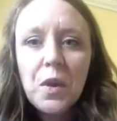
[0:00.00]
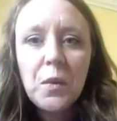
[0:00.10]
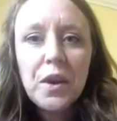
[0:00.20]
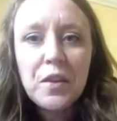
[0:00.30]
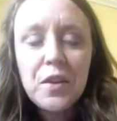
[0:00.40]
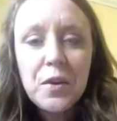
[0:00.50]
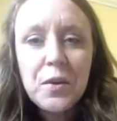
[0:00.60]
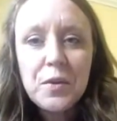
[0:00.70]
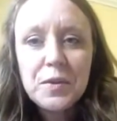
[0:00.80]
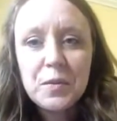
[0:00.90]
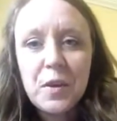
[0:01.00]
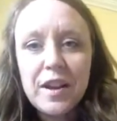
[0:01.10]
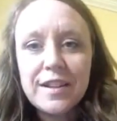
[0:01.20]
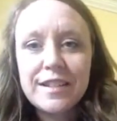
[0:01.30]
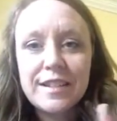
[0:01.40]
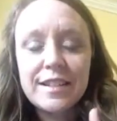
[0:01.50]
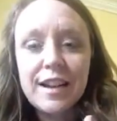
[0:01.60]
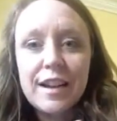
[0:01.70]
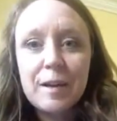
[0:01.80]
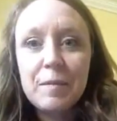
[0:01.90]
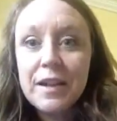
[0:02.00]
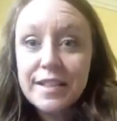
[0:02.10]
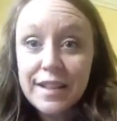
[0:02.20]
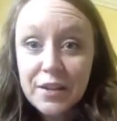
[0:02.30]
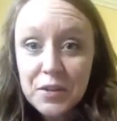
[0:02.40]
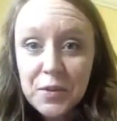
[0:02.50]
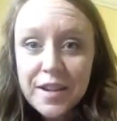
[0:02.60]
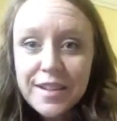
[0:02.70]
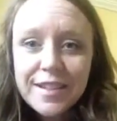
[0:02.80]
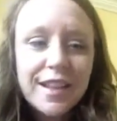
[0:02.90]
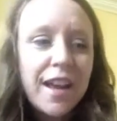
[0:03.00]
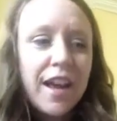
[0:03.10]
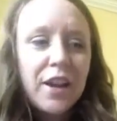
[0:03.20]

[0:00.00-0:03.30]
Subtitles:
one of those was accessories.